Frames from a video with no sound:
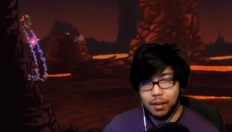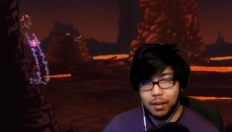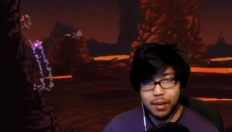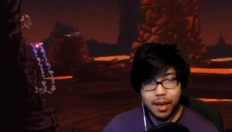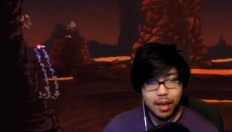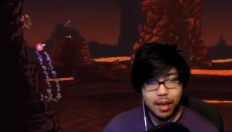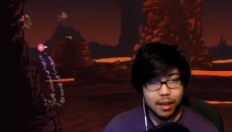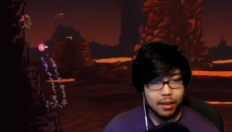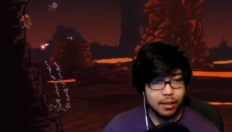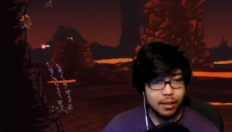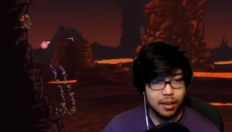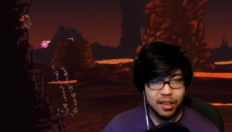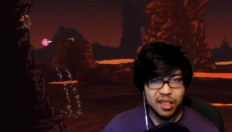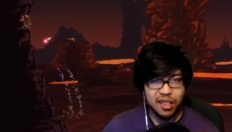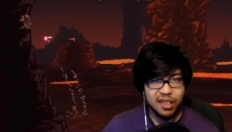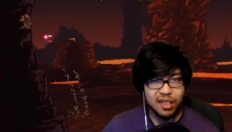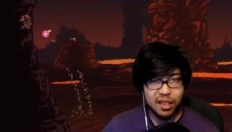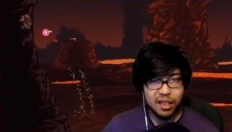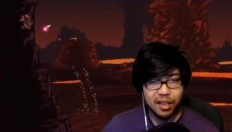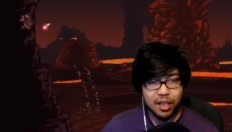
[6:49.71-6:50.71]
Okay, because
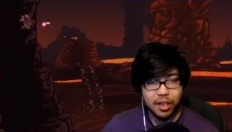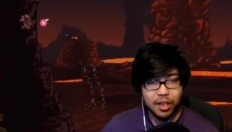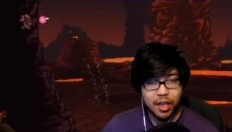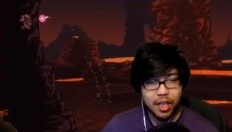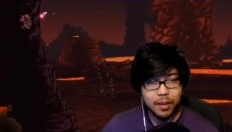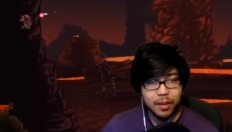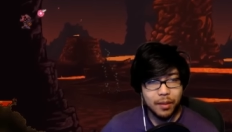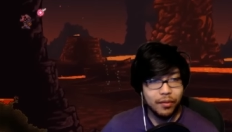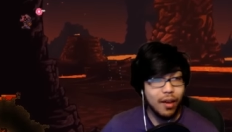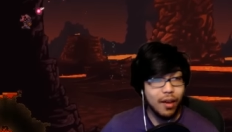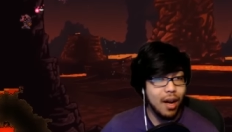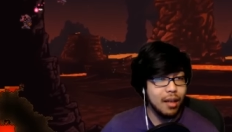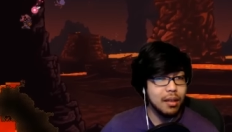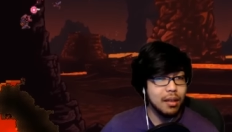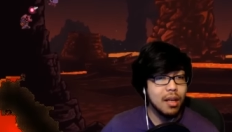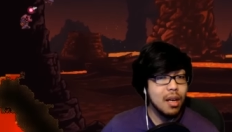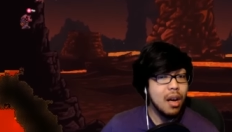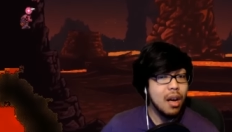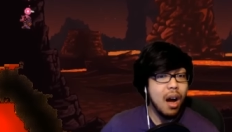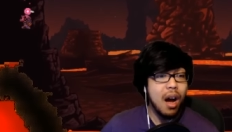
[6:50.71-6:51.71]
he's not going to chase me. Fine!
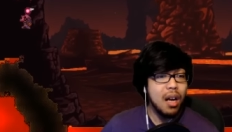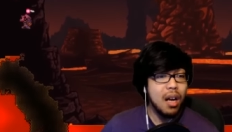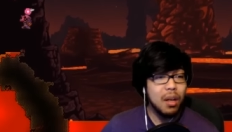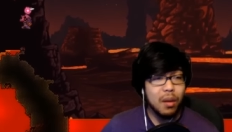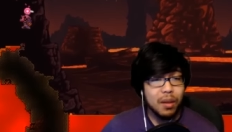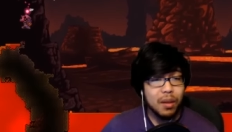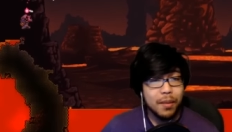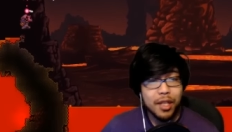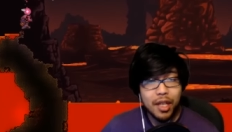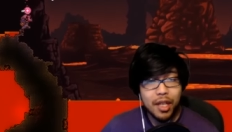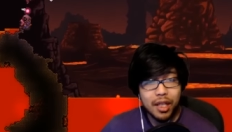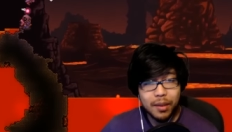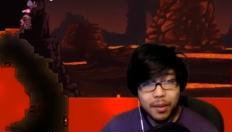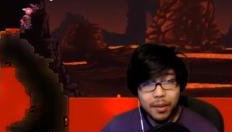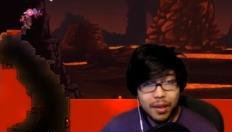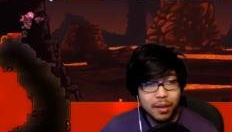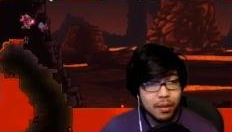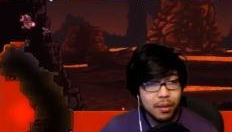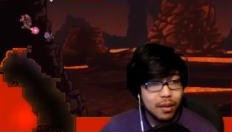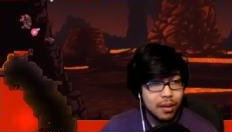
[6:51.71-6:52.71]
I don't want to be chased by
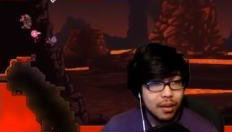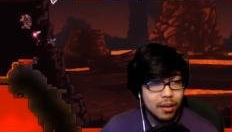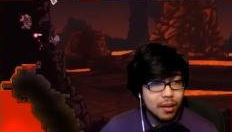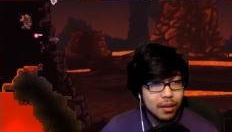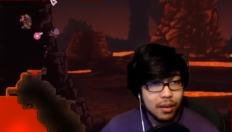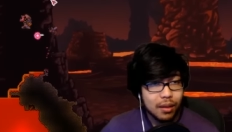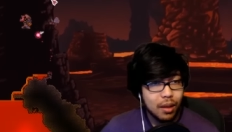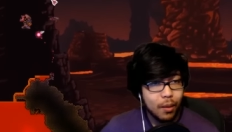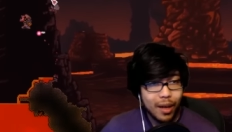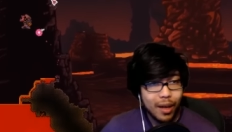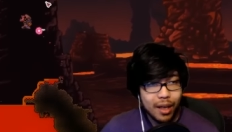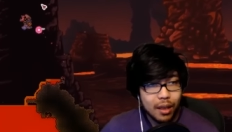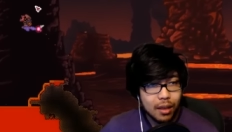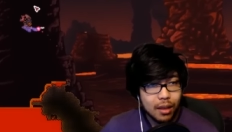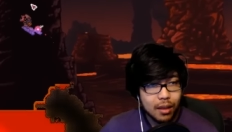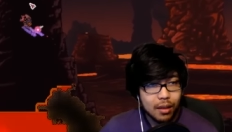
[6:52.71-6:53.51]
you. Go away.